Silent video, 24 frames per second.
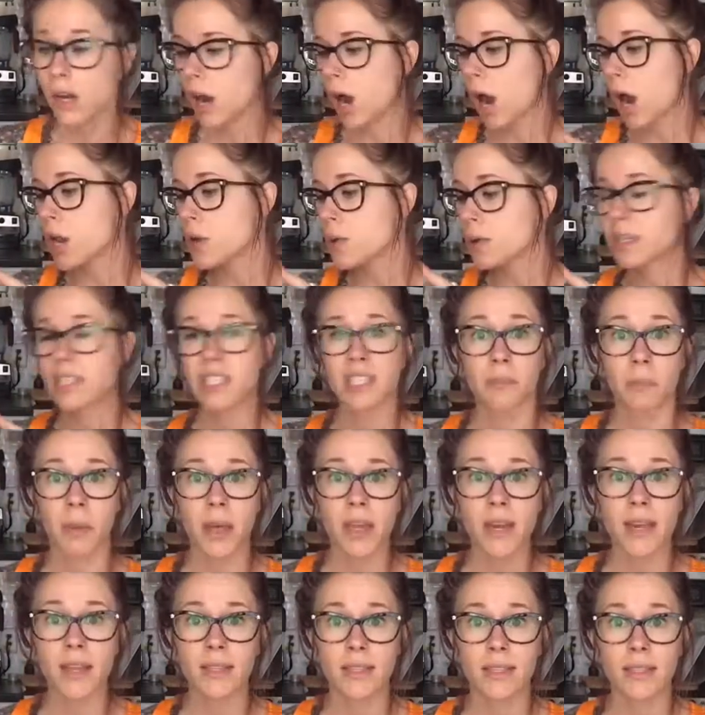Are you
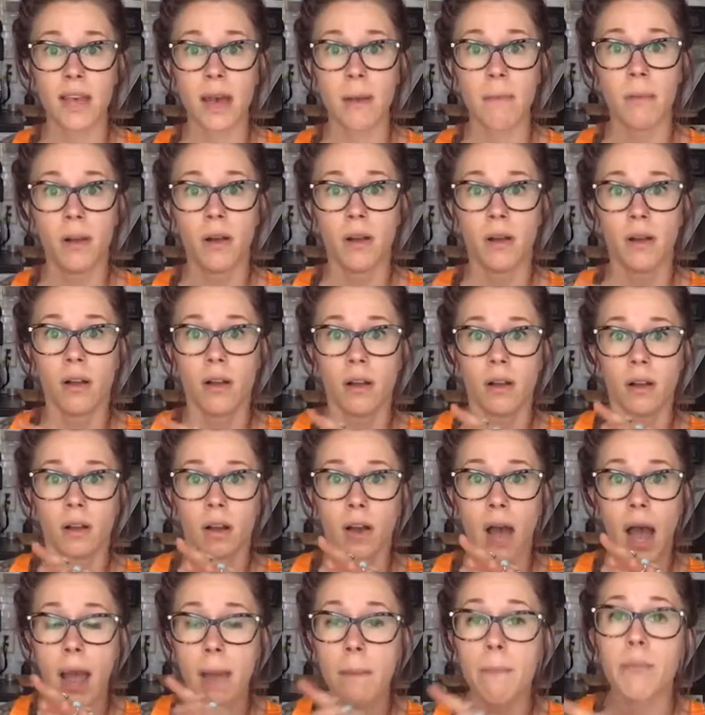explaining to them,
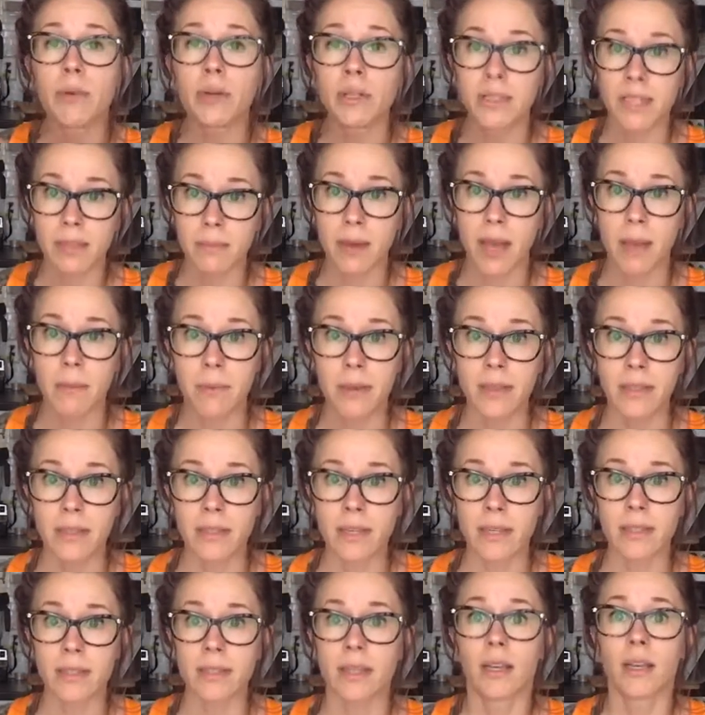I'm building my
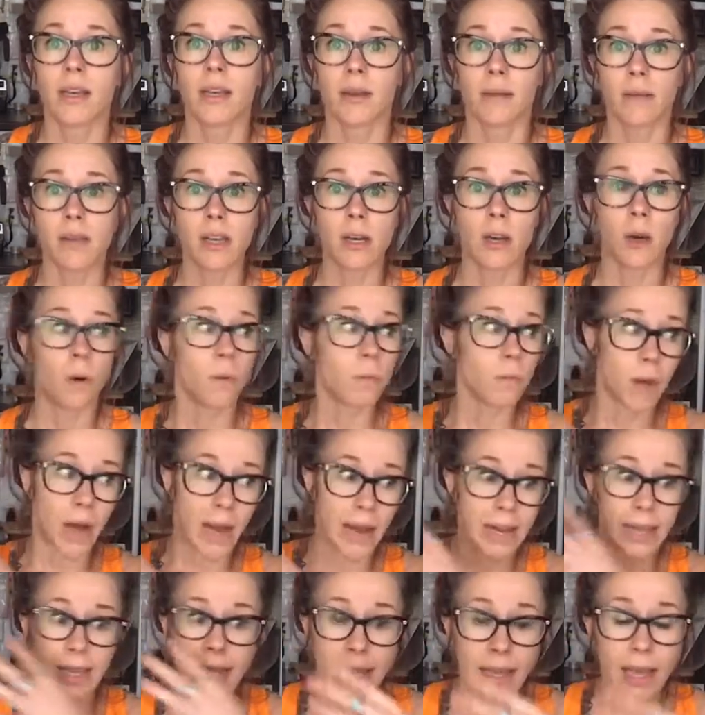business, you know,
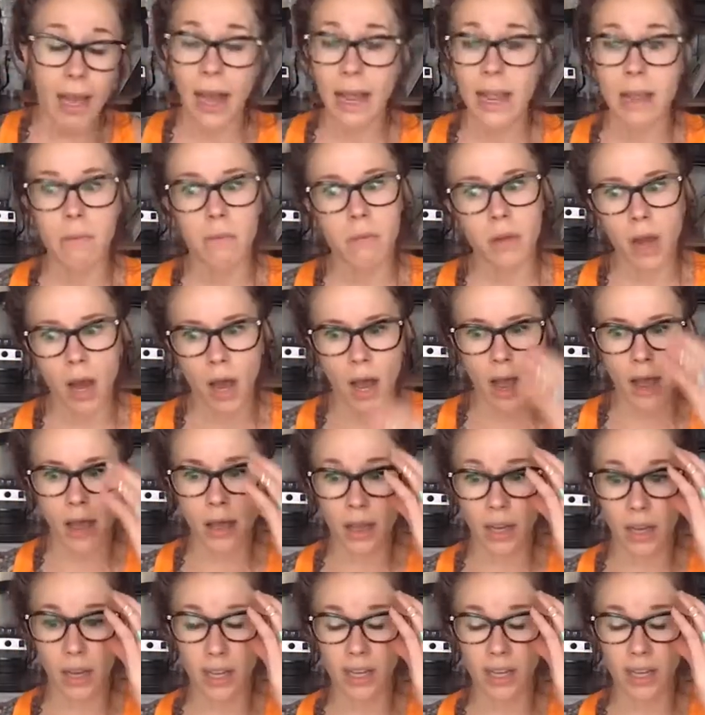honey, I am not